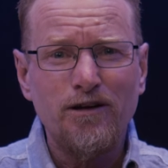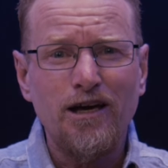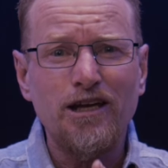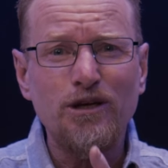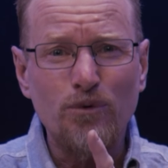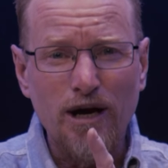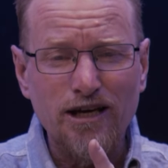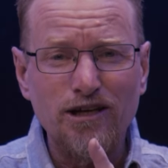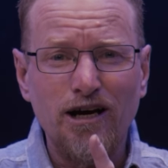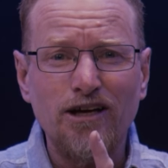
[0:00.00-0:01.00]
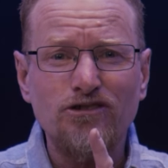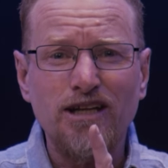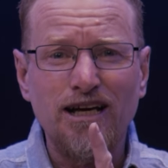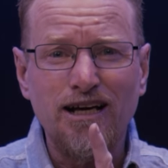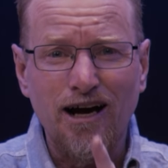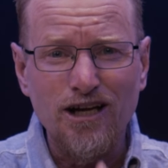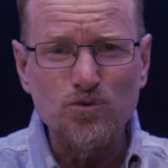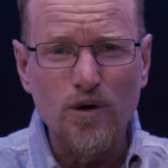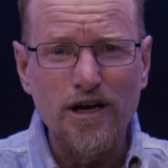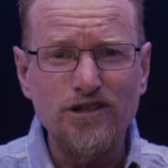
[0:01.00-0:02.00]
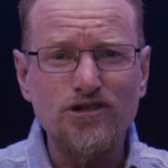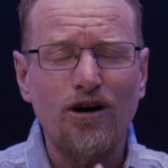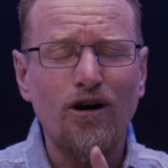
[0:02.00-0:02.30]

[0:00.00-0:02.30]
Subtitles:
and he recognized that God's ways